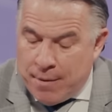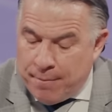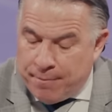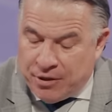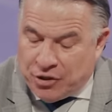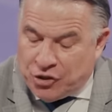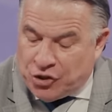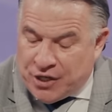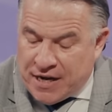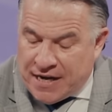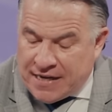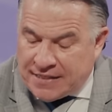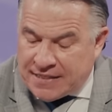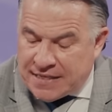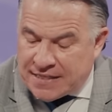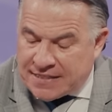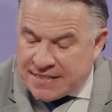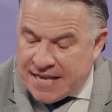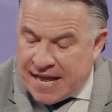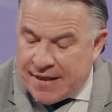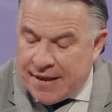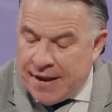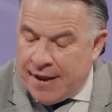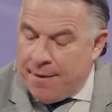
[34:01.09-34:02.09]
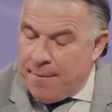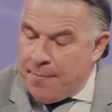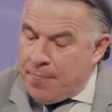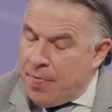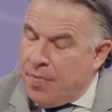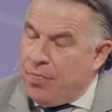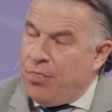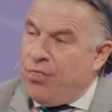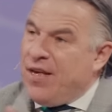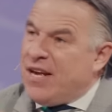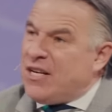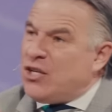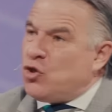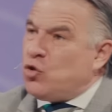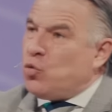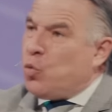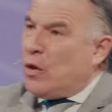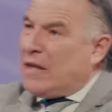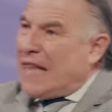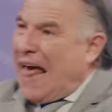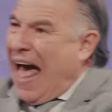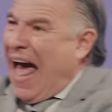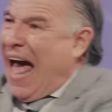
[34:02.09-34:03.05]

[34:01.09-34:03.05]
But Jesus said, This will